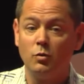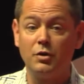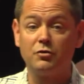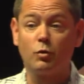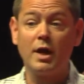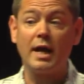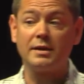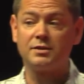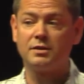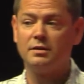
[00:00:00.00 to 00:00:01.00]
With
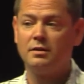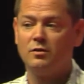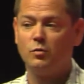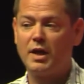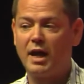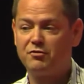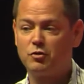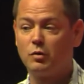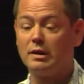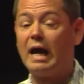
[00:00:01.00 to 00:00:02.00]
REST, we have
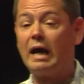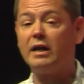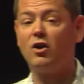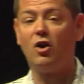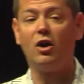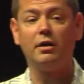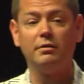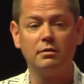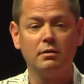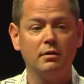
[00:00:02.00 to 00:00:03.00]
to rely
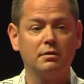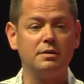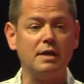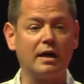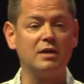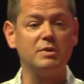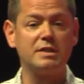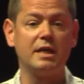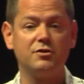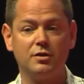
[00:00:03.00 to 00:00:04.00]
on the
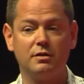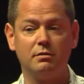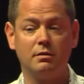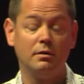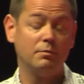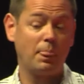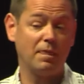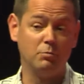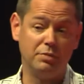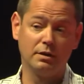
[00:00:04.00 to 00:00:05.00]
documentation
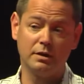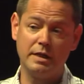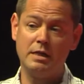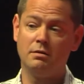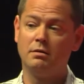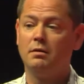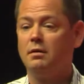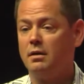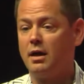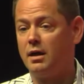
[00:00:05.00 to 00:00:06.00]
ability
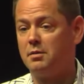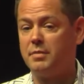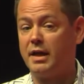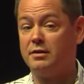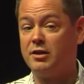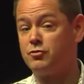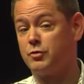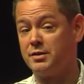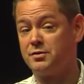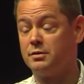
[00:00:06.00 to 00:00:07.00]
and
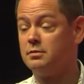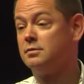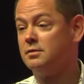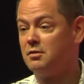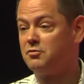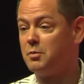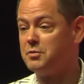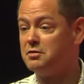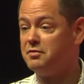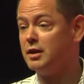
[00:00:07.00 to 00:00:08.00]
interest
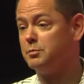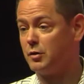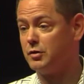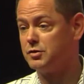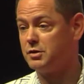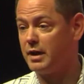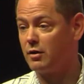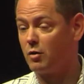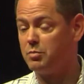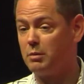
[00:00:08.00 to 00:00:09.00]
from the developers
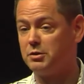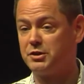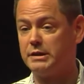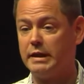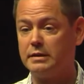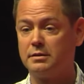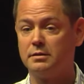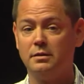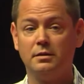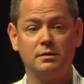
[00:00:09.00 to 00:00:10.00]
that are publishing this.
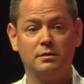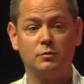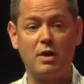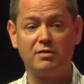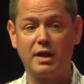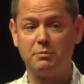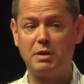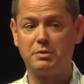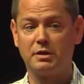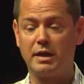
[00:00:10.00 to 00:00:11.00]
We have a lot of
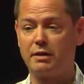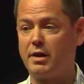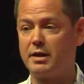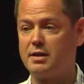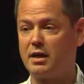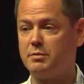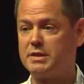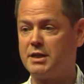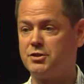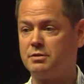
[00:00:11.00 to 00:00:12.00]
people that like writing
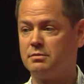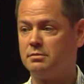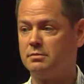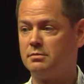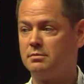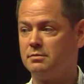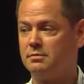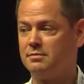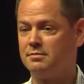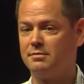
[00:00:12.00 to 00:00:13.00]
documentation?
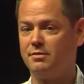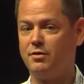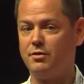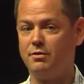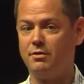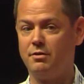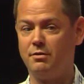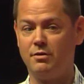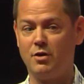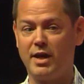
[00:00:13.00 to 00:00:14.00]

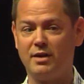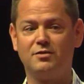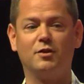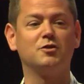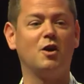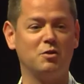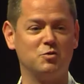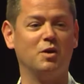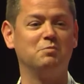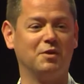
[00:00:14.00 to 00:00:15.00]
No hint, there's
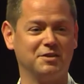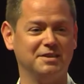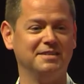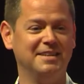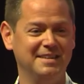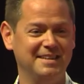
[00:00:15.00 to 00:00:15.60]
always one person.